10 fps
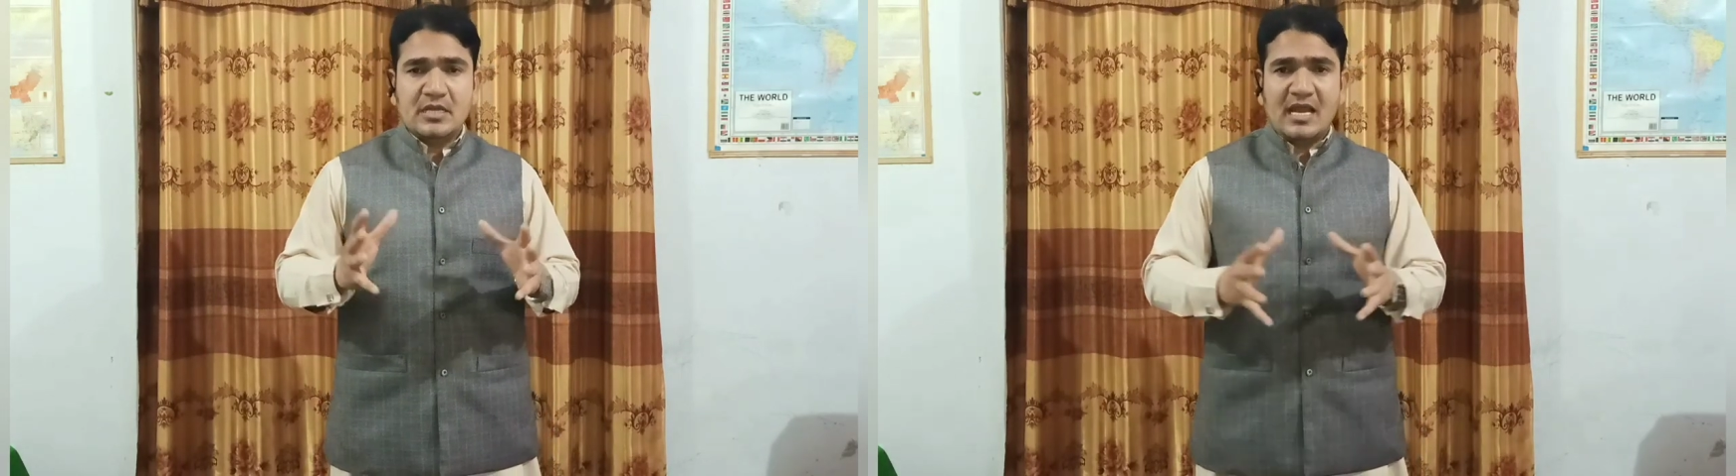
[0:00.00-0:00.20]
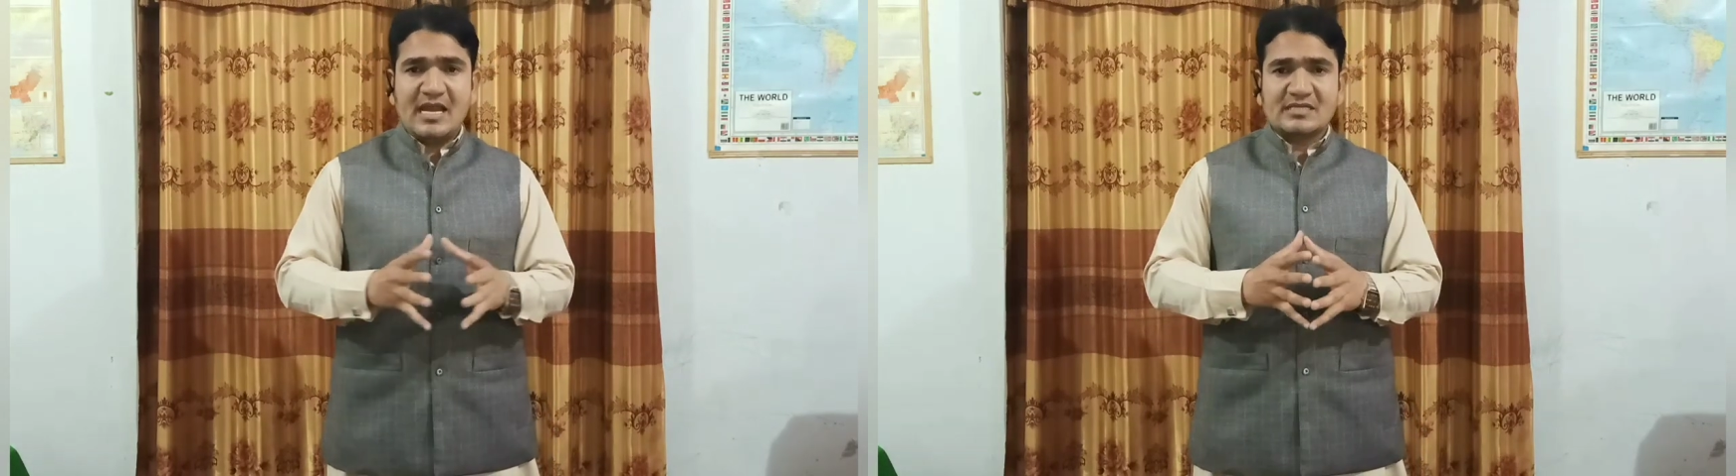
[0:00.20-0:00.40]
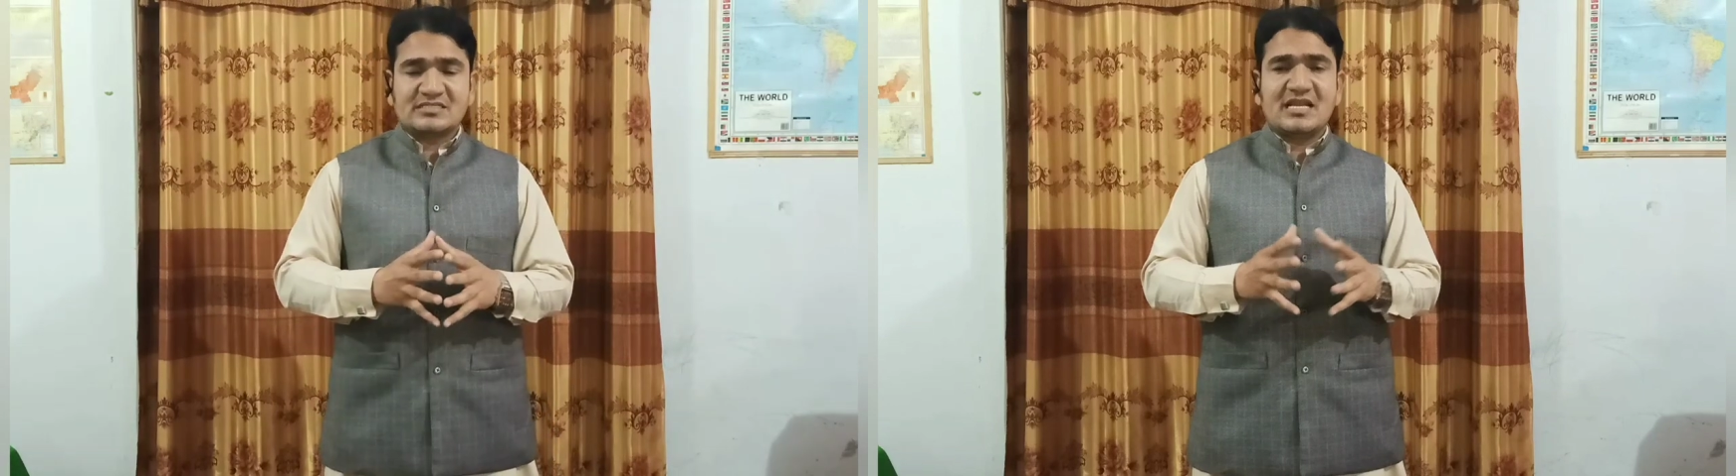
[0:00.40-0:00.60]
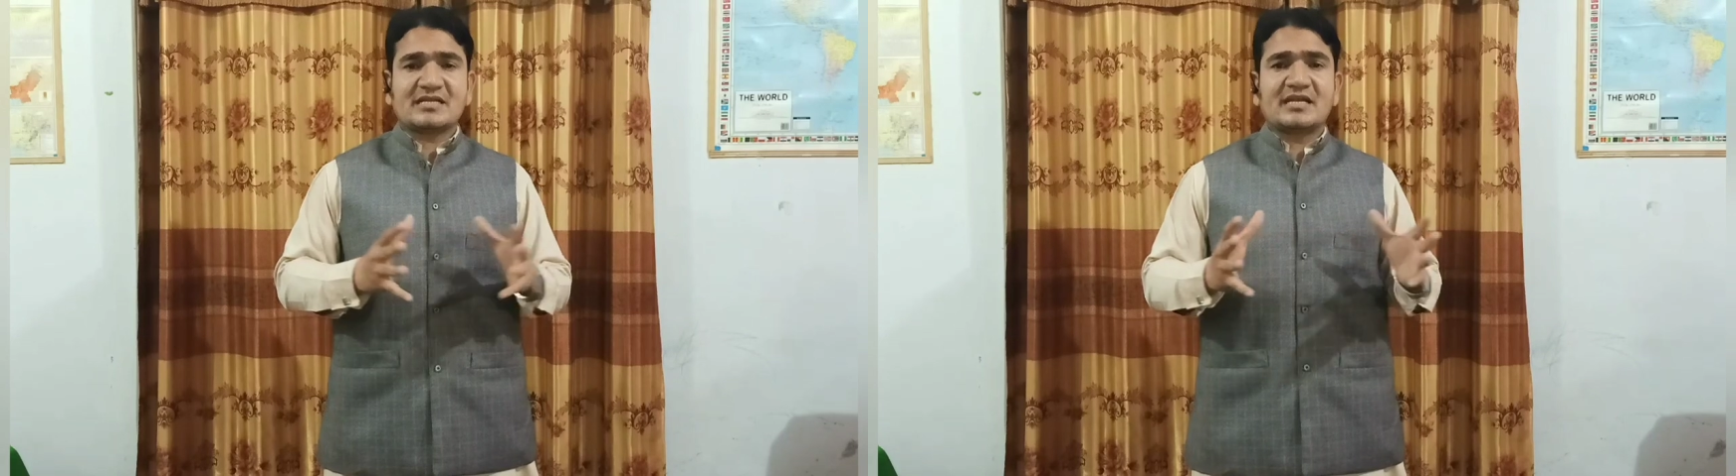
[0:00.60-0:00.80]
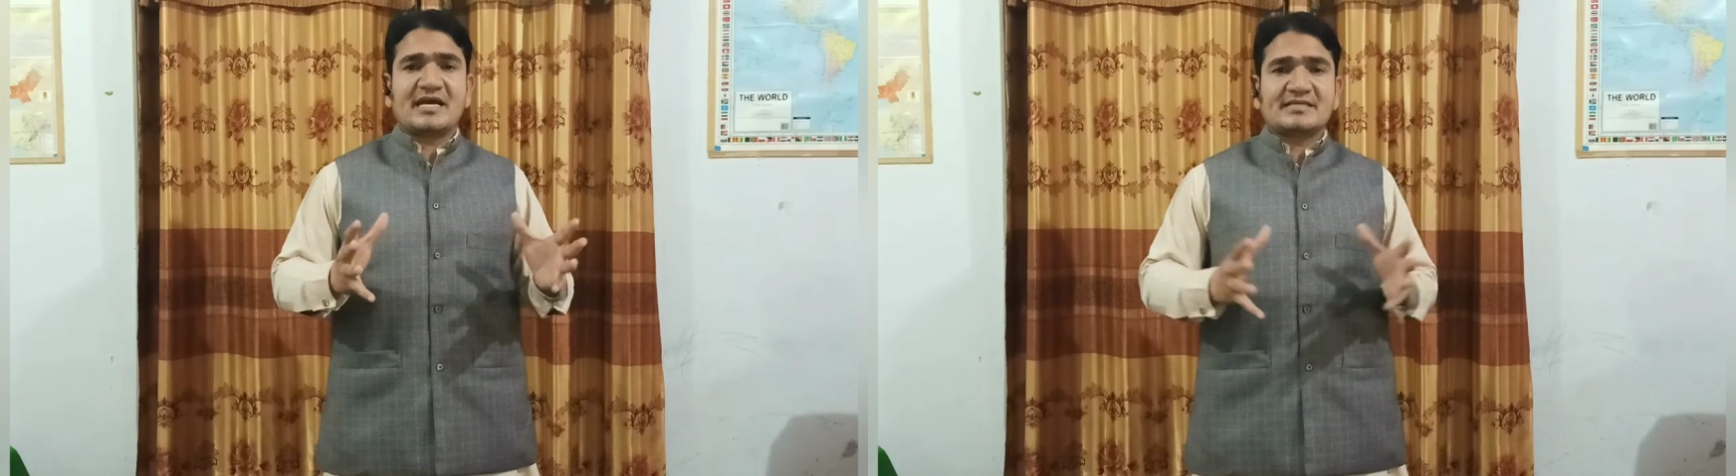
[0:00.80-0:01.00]
and
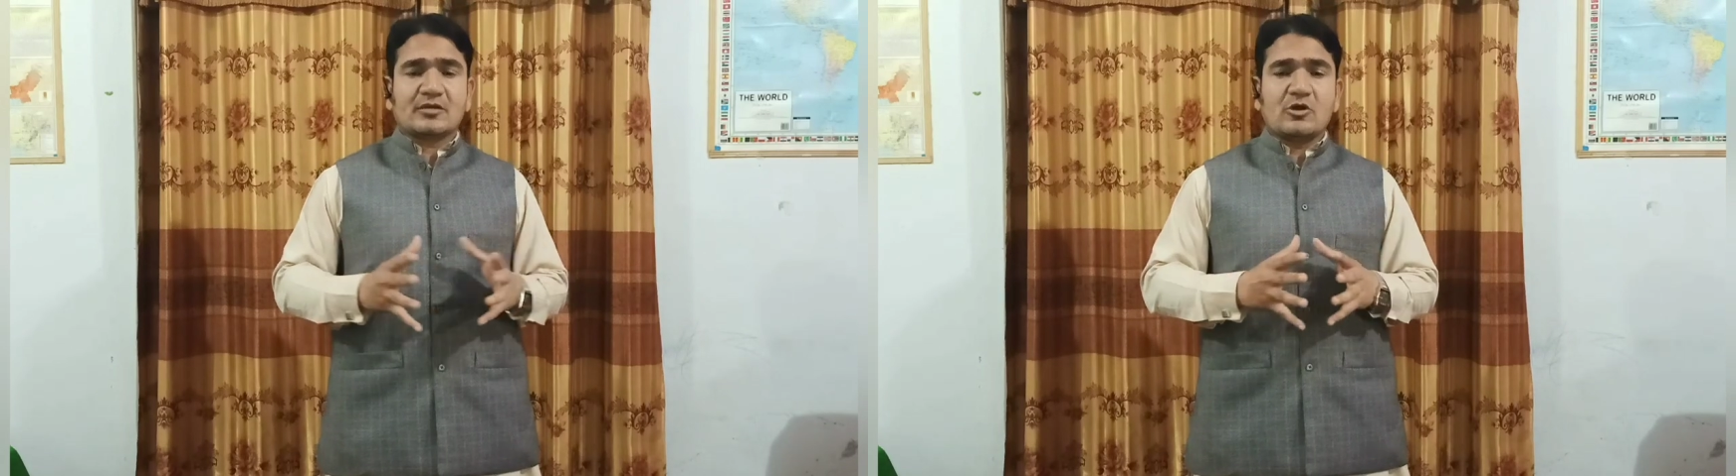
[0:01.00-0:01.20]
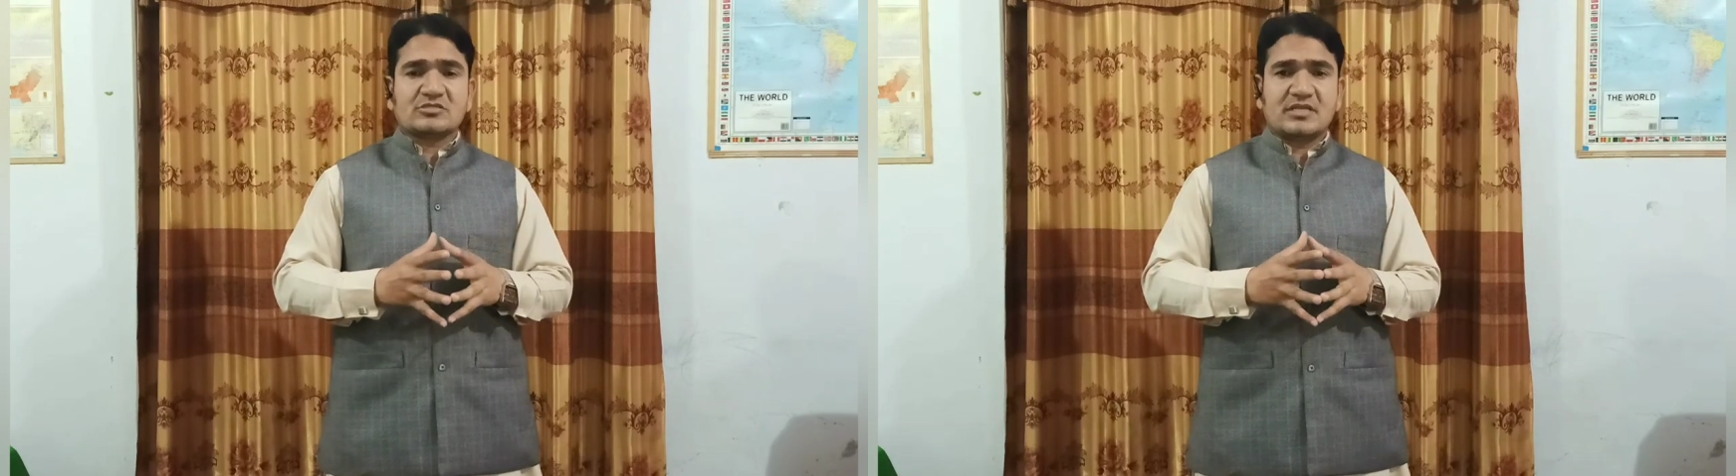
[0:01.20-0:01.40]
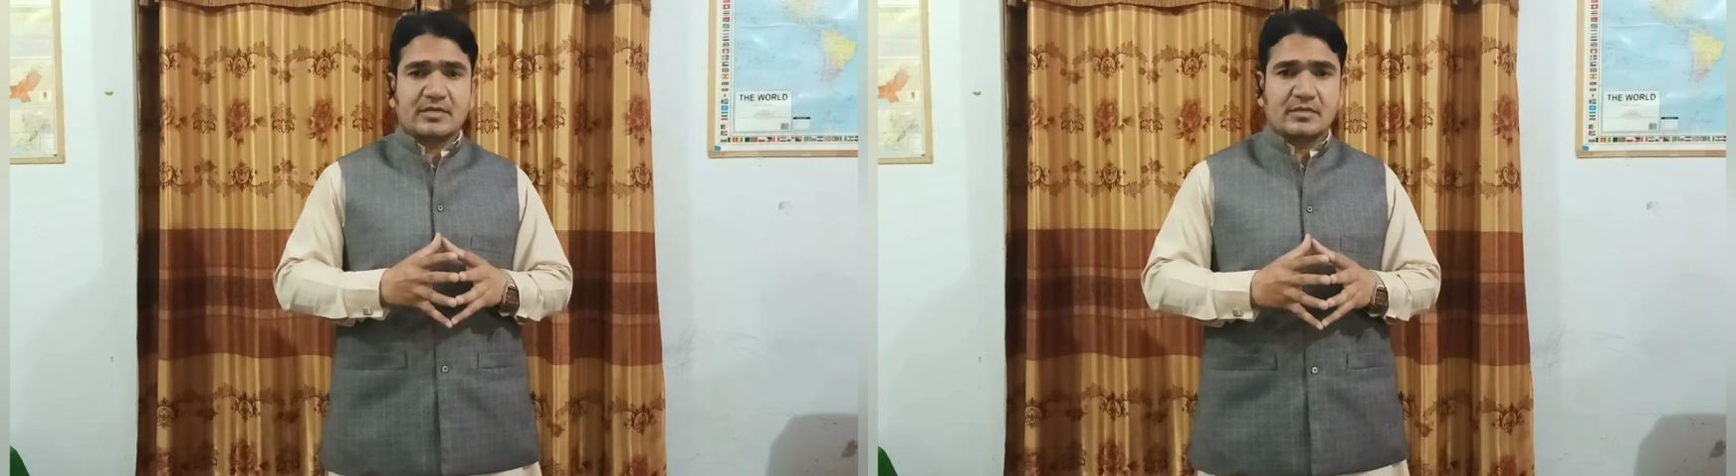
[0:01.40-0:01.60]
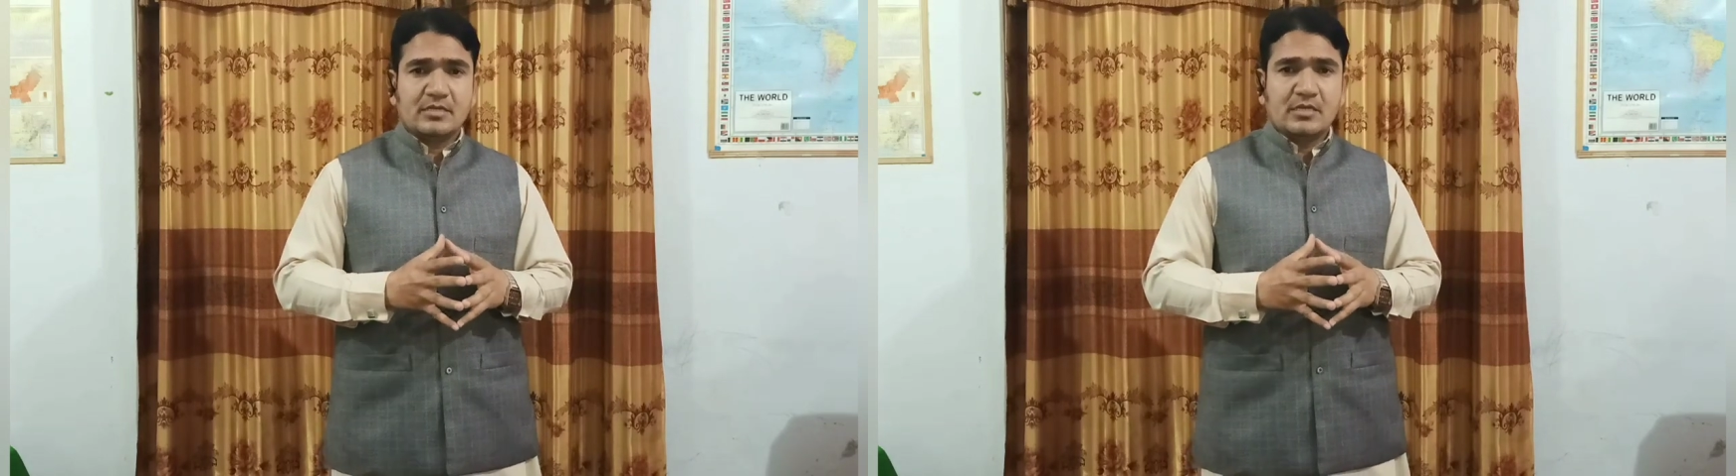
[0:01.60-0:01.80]
selected as a councillor.